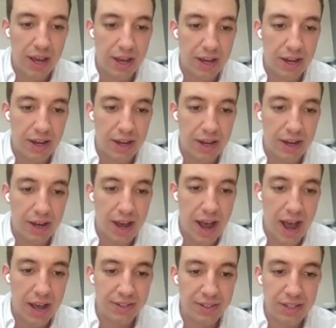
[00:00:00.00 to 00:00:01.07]

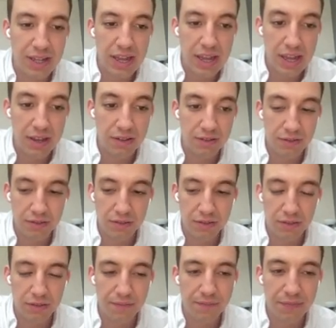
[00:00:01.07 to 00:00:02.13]

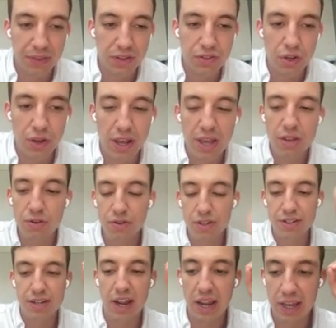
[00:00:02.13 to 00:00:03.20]
so here you're
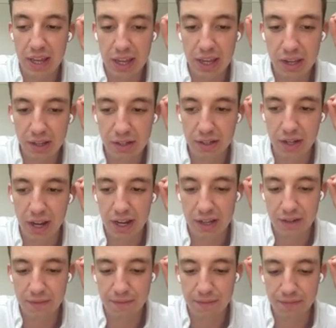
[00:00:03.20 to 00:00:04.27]
just taking
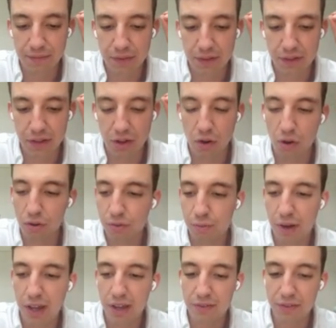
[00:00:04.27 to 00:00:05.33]
like the old
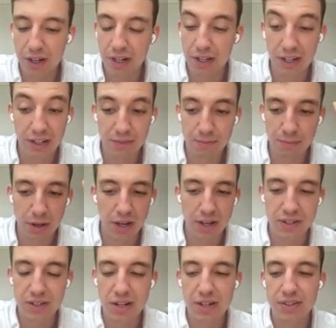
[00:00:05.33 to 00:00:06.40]
way of kind of like
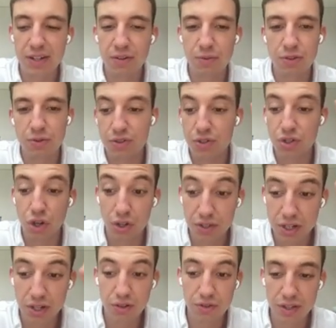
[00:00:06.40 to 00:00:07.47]
personalizing, which was
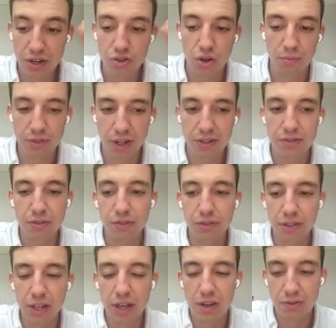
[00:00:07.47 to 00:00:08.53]
just to use their job title,
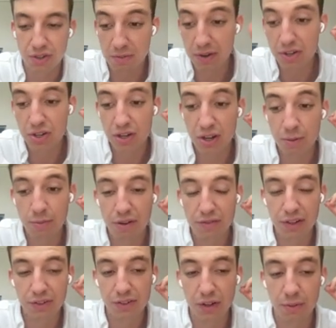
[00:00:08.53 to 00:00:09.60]
which I mentioned in a
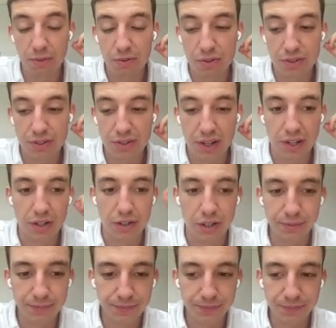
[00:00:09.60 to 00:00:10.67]
previous example just a second ago,
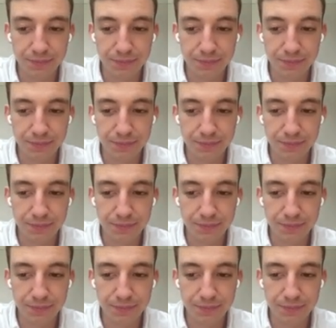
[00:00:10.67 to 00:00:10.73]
